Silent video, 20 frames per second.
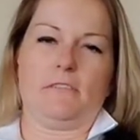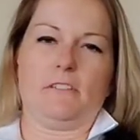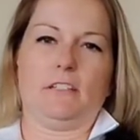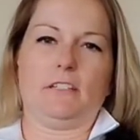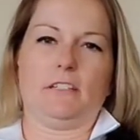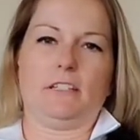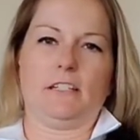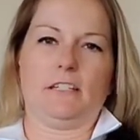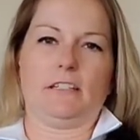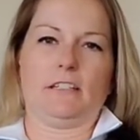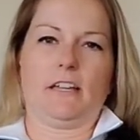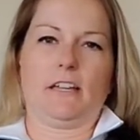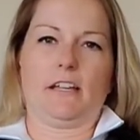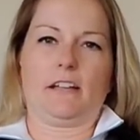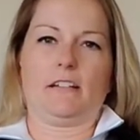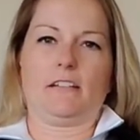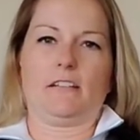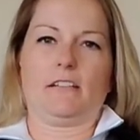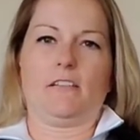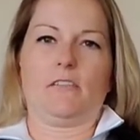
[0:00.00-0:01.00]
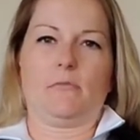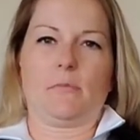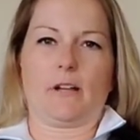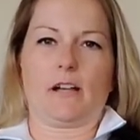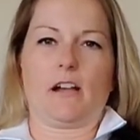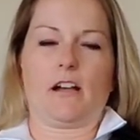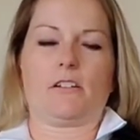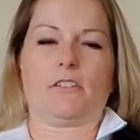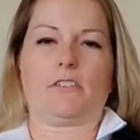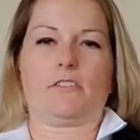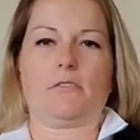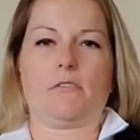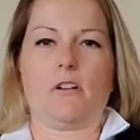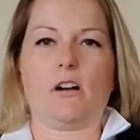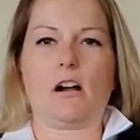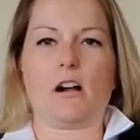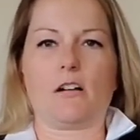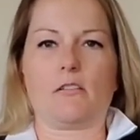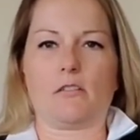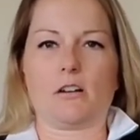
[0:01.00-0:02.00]
feeling like, oh my gosh, so
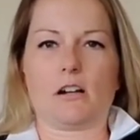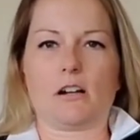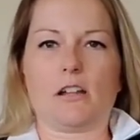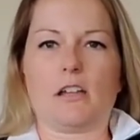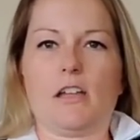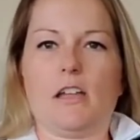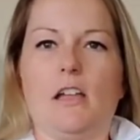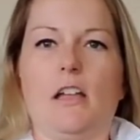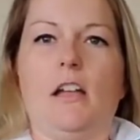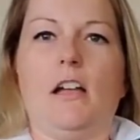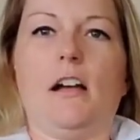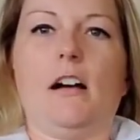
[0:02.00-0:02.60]
awkward.